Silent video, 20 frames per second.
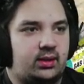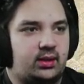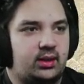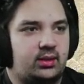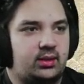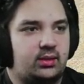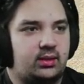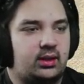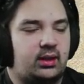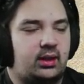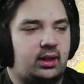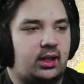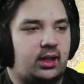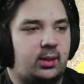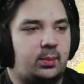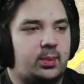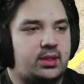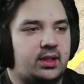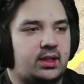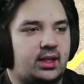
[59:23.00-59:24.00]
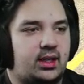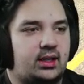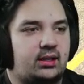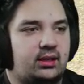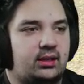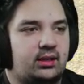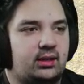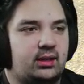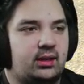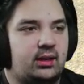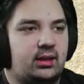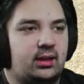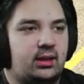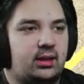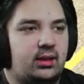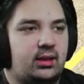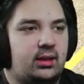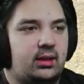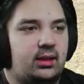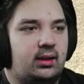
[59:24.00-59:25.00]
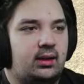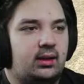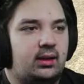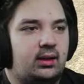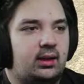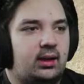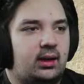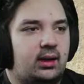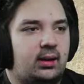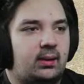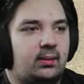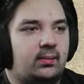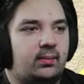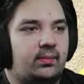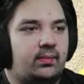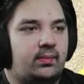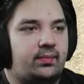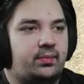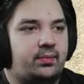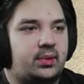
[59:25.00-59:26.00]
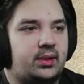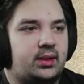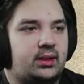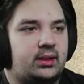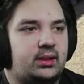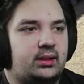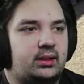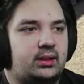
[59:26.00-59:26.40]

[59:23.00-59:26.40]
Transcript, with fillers: literally the opposite end. Um, but